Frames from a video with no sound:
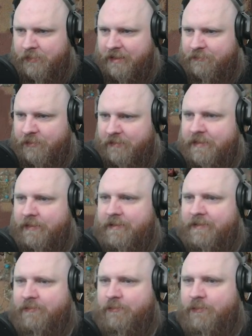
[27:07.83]
let's put it down like
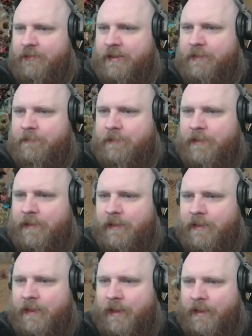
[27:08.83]
this real quick.
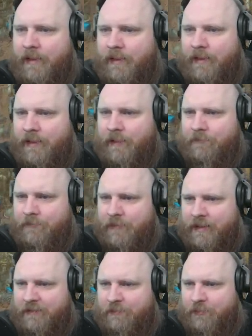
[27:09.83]

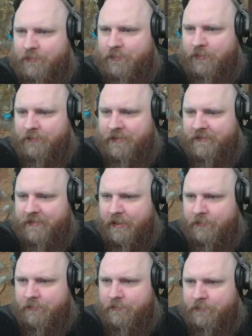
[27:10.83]
Let's put one of these
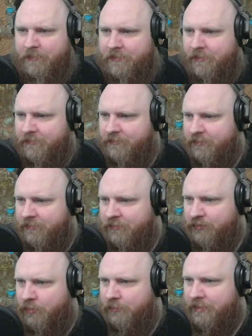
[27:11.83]
down, because just to
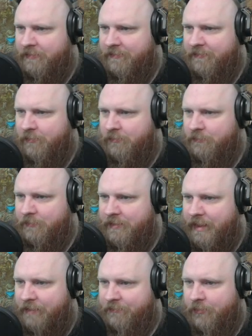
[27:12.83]
show that this is going to be the
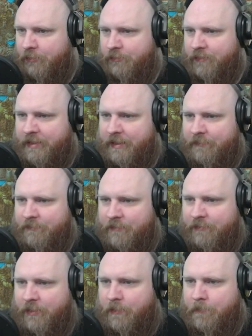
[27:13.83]
heavy oil cracking. There
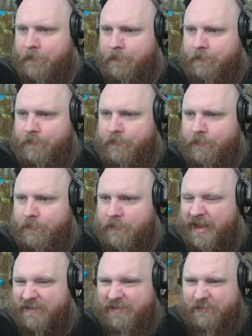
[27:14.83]
we go.
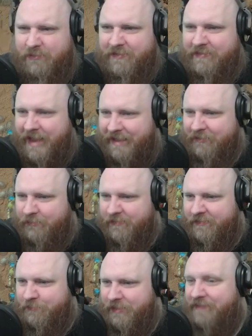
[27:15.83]
Now we do need to have that
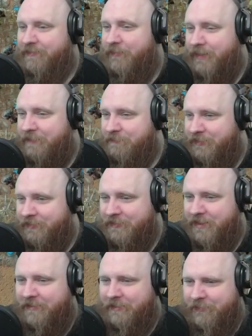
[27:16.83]
recipe everywhere. Good
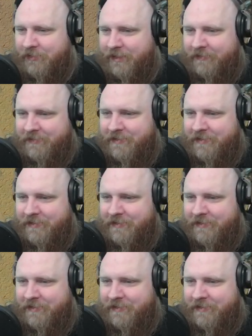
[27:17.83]
God, I forgot.